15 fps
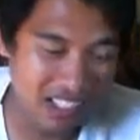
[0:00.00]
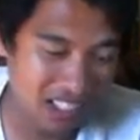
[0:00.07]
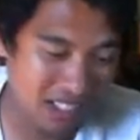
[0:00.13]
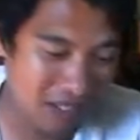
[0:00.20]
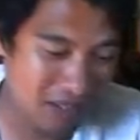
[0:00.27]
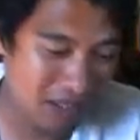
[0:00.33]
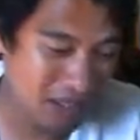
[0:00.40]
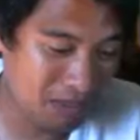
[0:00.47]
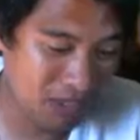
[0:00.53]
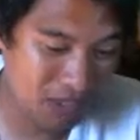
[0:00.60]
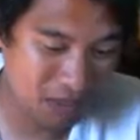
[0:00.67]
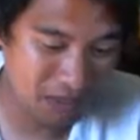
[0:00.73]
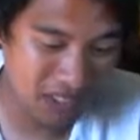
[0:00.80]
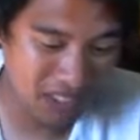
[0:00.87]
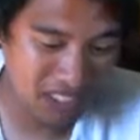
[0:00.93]
Um, I'm
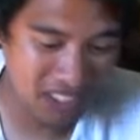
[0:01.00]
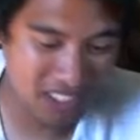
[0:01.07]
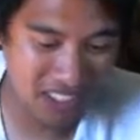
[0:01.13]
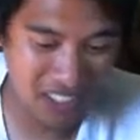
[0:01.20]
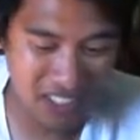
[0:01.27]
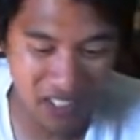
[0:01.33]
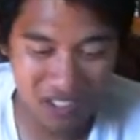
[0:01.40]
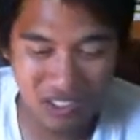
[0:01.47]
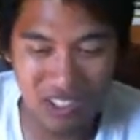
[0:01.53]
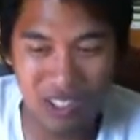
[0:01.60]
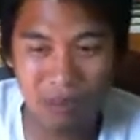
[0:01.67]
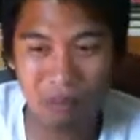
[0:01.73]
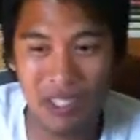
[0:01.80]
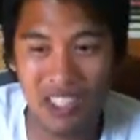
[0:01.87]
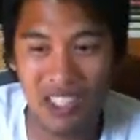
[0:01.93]
hoping that I can do
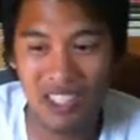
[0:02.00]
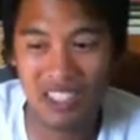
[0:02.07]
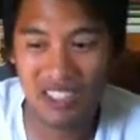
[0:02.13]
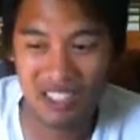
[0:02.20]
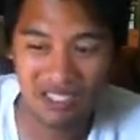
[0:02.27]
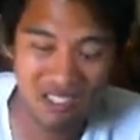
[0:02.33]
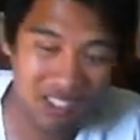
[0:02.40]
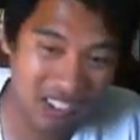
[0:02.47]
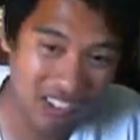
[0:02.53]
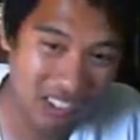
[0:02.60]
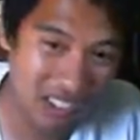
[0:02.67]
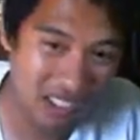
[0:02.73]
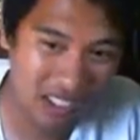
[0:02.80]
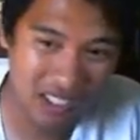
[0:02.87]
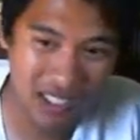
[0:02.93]
good picks
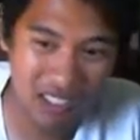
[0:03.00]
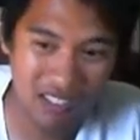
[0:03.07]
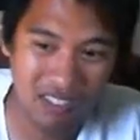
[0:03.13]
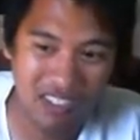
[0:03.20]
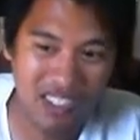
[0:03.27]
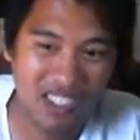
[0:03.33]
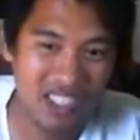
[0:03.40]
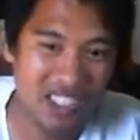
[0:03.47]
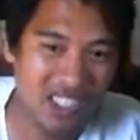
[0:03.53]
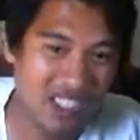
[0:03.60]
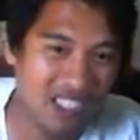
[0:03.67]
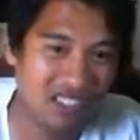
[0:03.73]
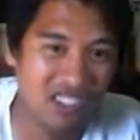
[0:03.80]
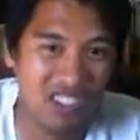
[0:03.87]
for the Glover Teixeira